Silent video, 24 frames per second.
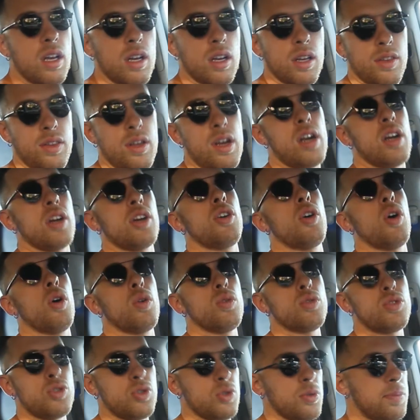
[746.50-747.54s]
there it
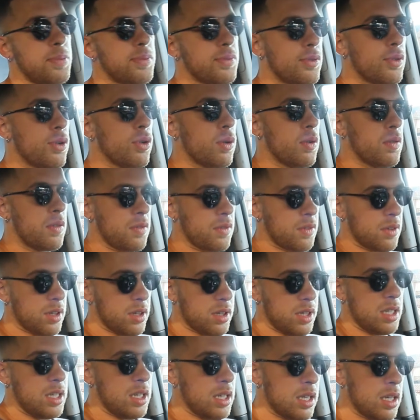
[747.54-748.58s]
goes to prove
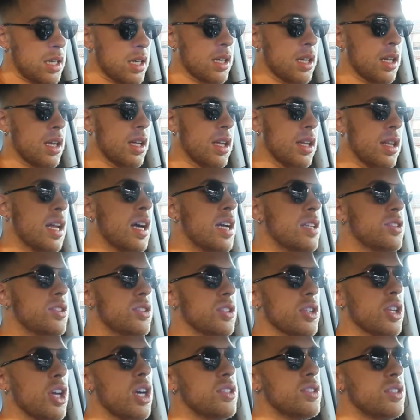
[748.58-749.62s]
the
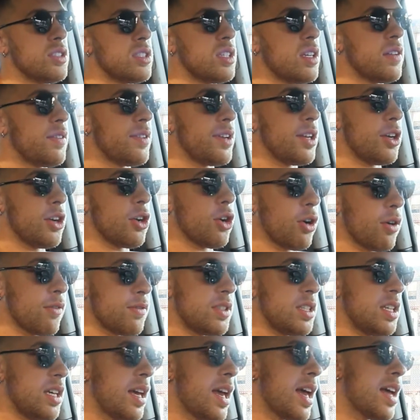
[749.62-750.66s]
longevity
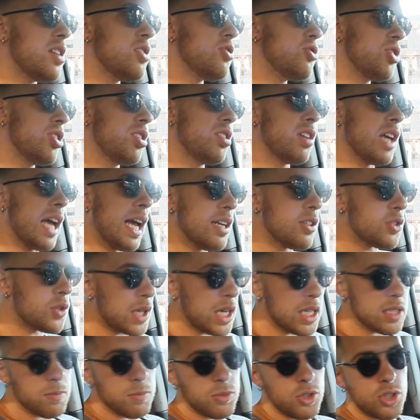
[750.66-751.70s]
of the engine and
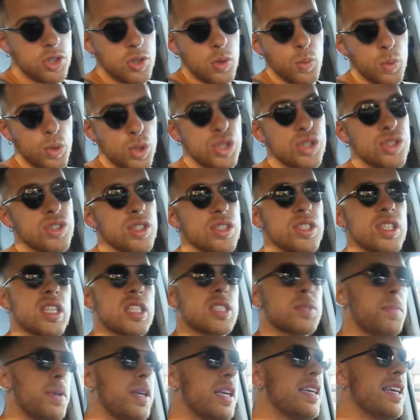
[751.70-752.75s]
transmission, which is a
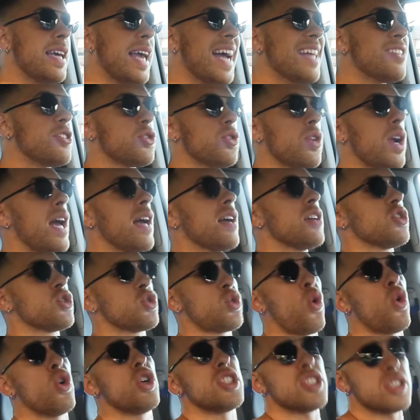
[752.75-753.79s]
6-speed Getrag
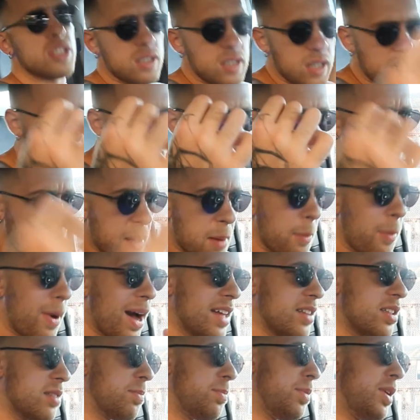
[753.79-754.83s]
sourced
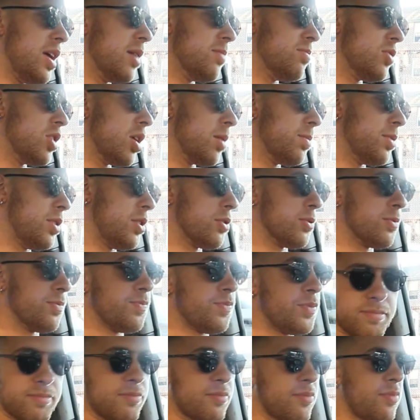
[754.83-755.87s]
by the BMW.
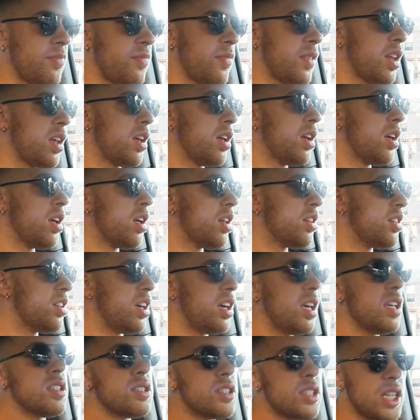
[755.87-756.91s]

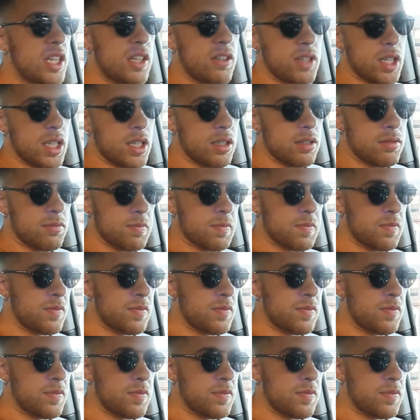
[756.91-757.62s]
The interior,